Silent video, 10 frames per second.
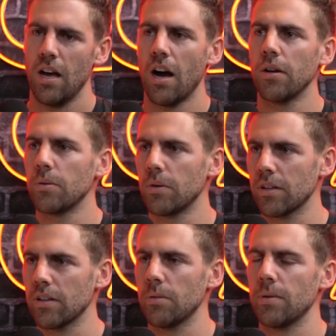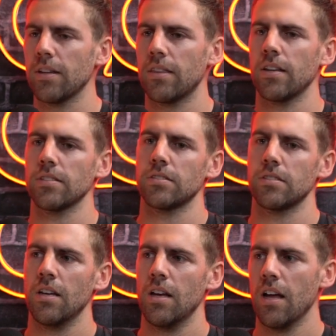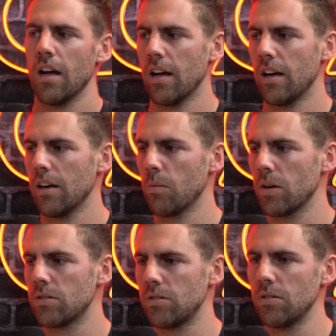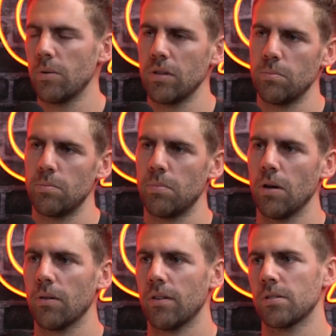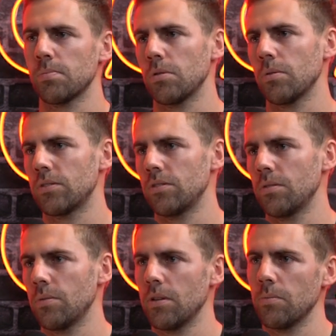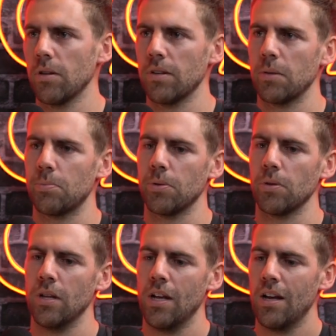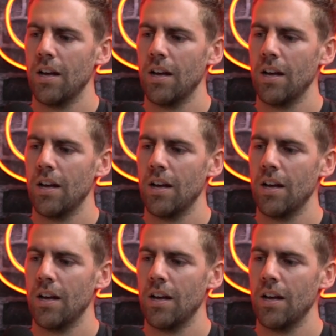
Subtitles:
how you want to go about things. What you do when you bowl this ball, what you do when you bowl that ball,